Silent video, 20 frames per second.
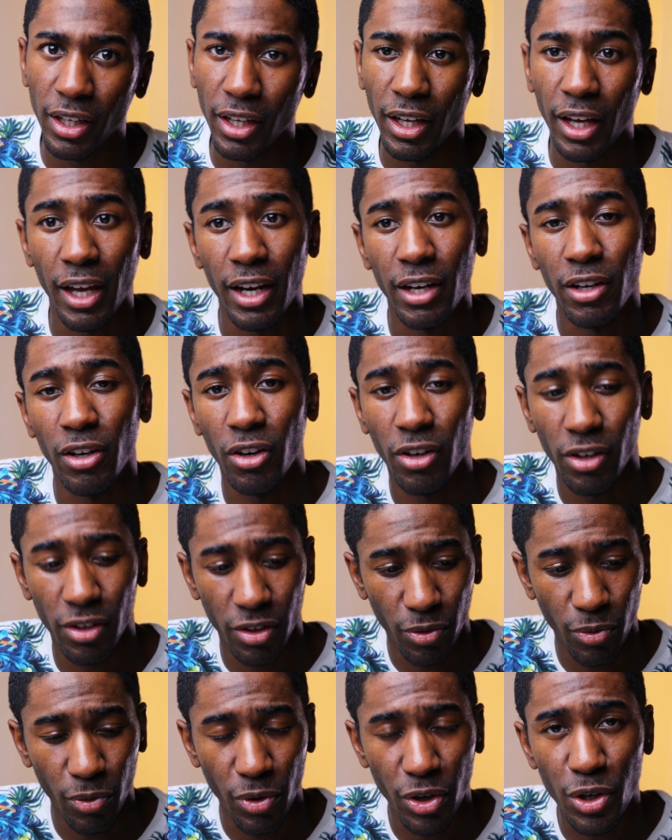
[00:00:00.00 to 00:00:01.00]
And
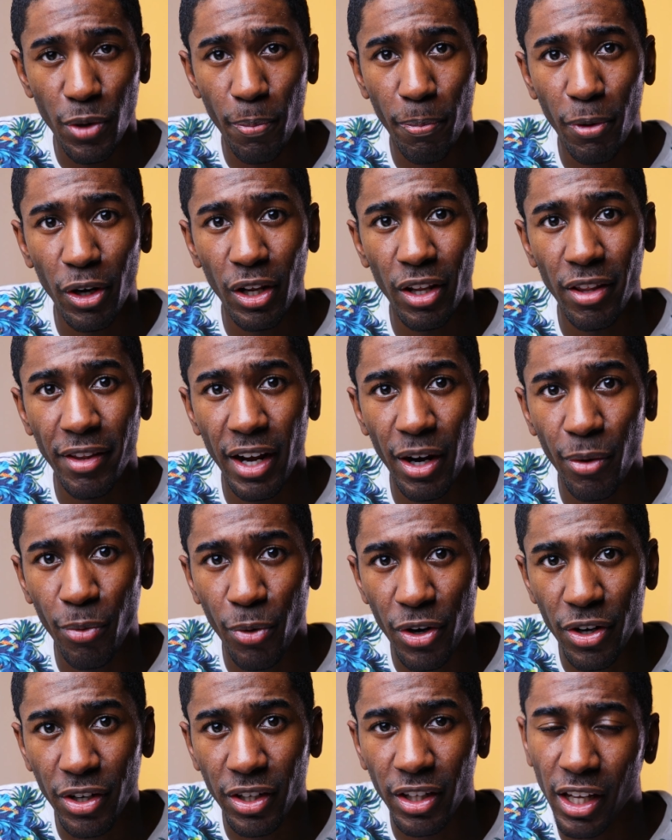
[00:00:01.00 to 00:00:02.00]
when you put in that
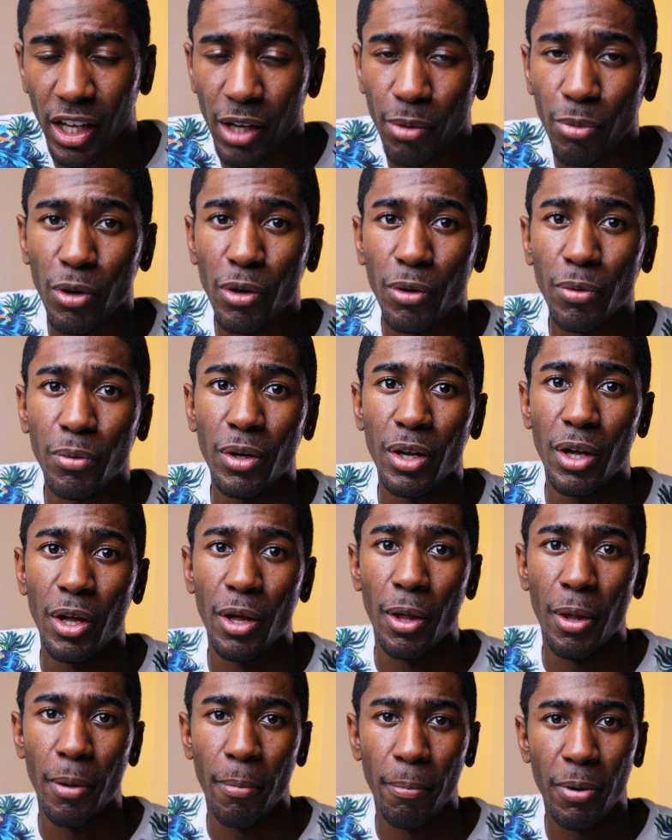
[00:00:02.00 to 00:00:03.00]
work, it will
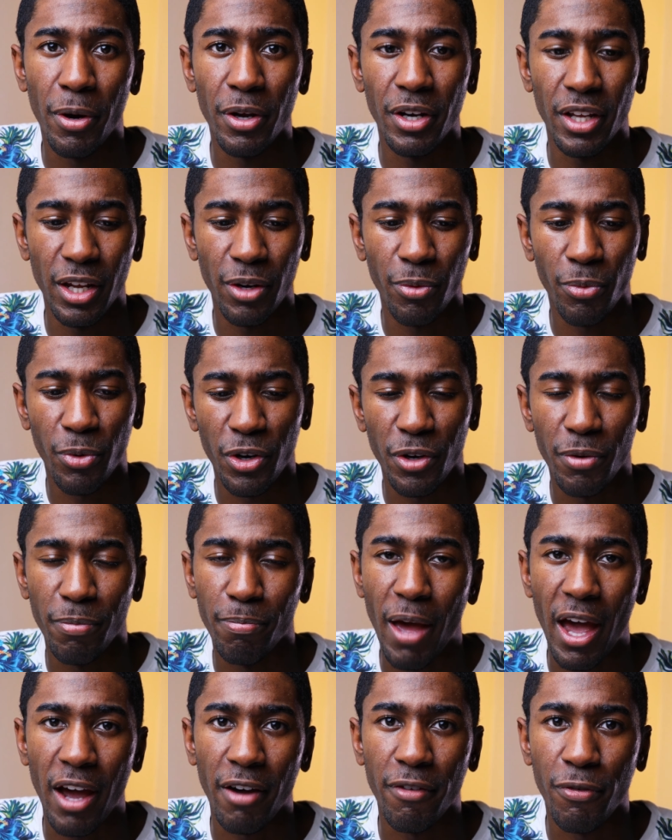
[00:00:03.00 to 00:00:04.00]
put in work
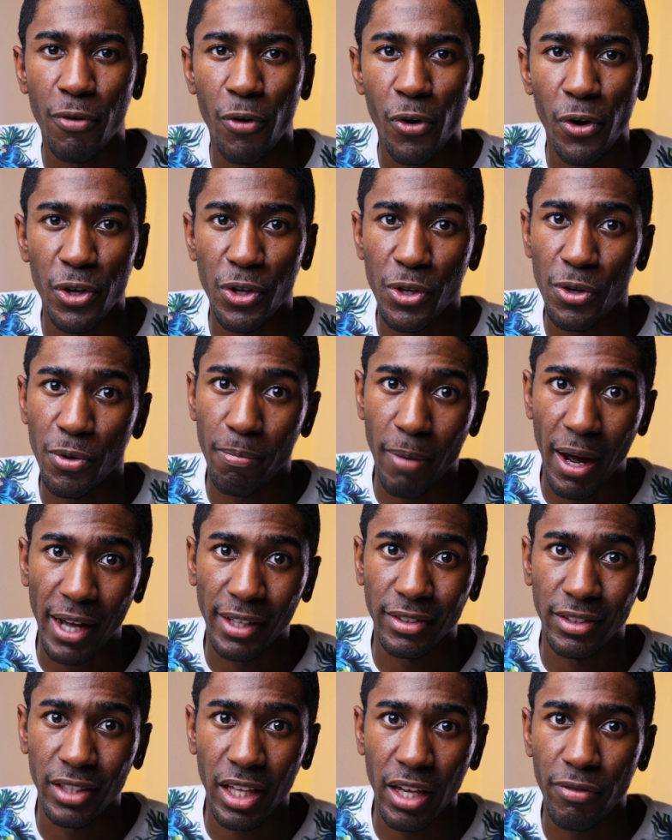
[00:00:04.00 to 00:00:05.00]
back for you by
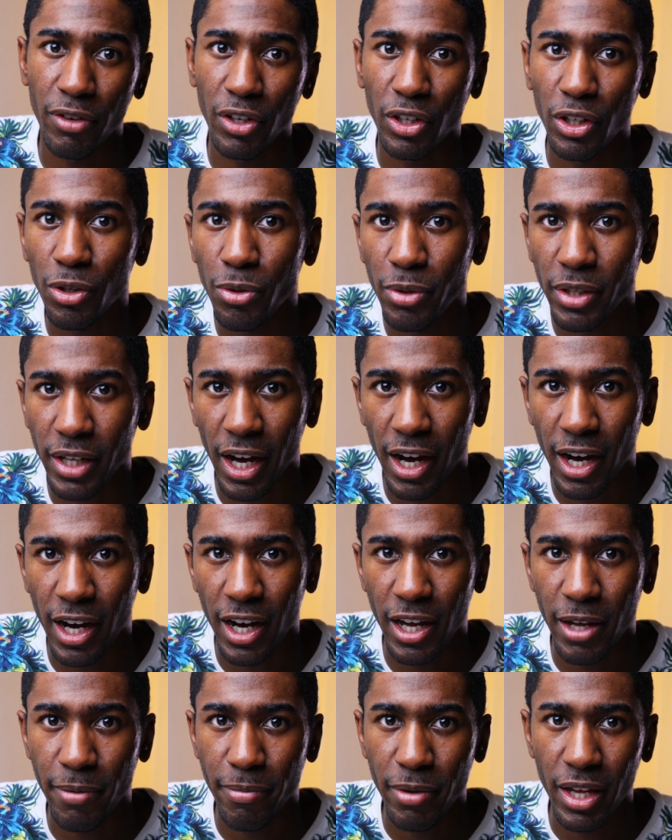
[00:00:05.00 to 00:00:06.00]
saving you
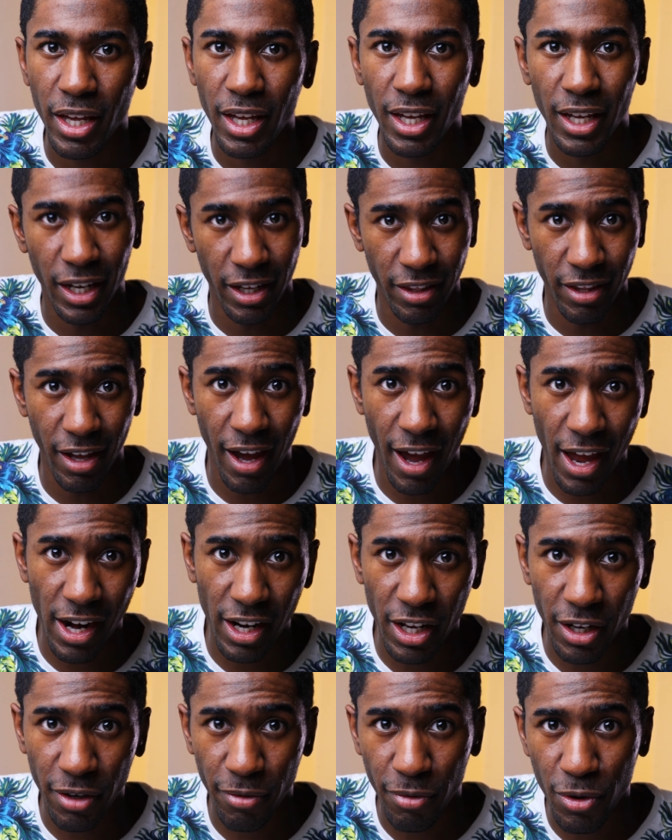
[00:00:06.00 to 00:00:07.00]
time in the
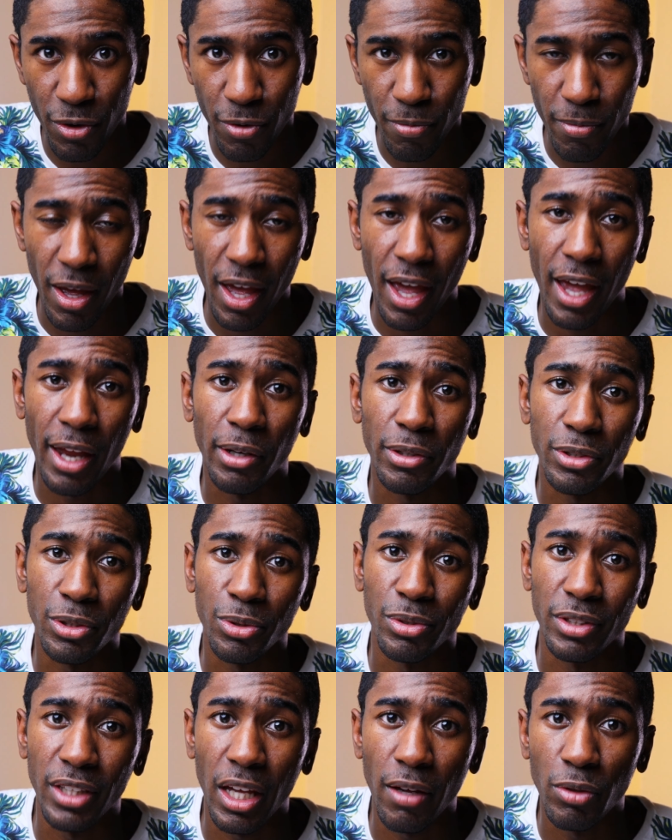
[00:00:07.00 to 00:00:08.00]
editing room and also
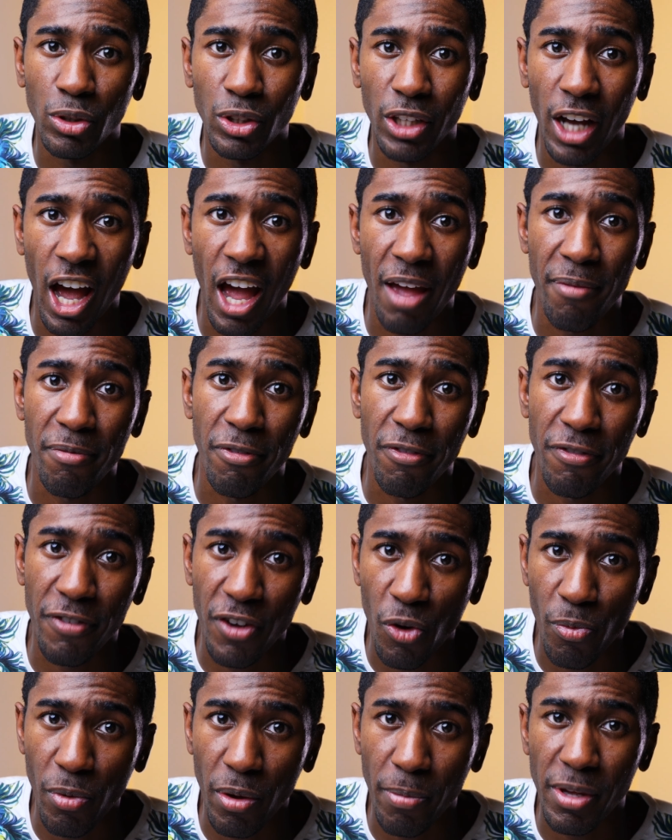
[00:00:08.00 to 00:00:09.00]
save you time
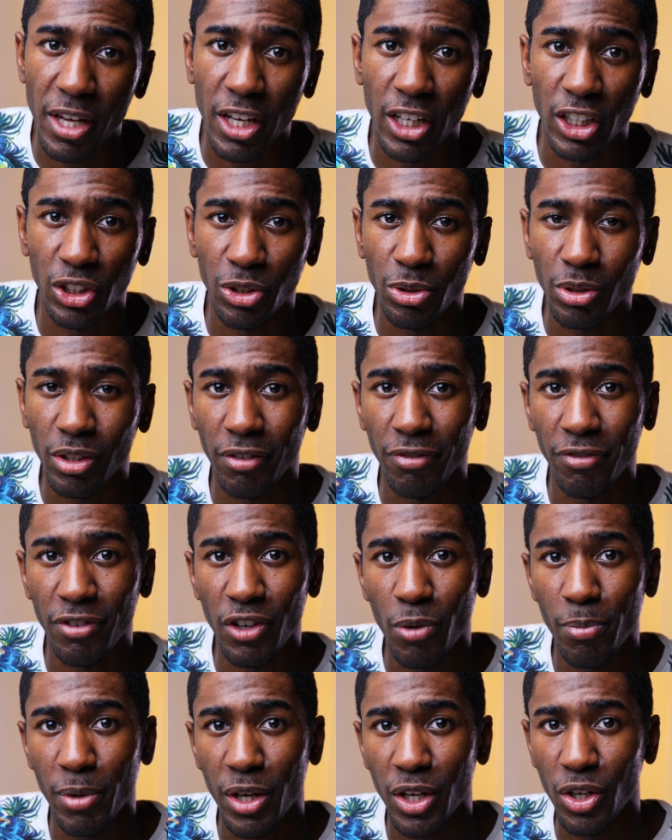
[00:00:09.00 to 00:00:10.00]
filming because you could
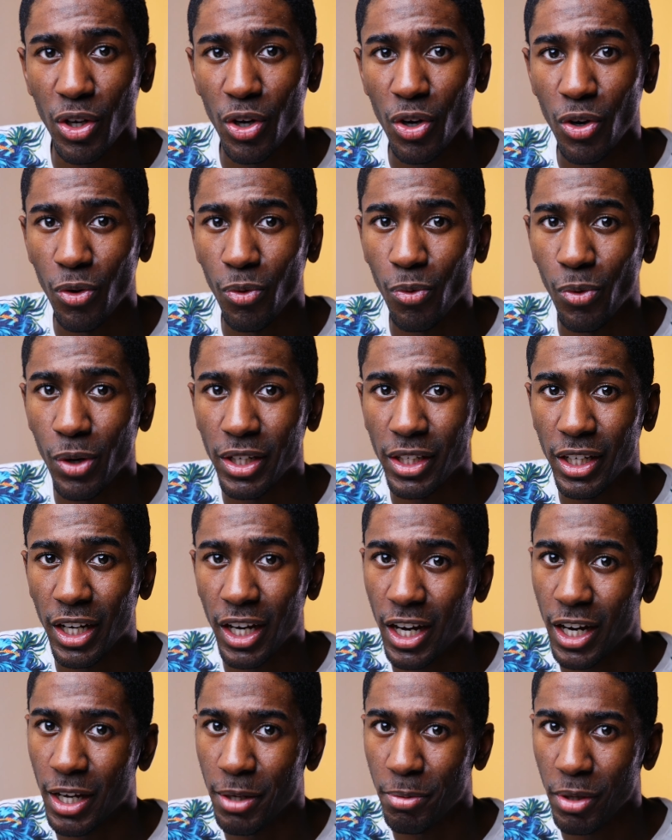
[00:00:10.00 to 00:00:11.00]
film it one
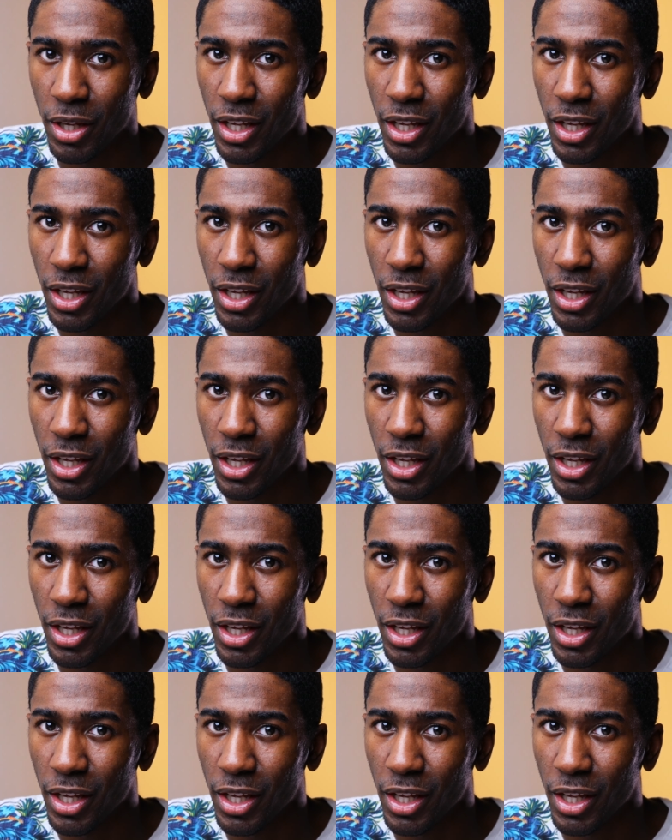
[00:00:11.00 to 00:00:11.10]
time.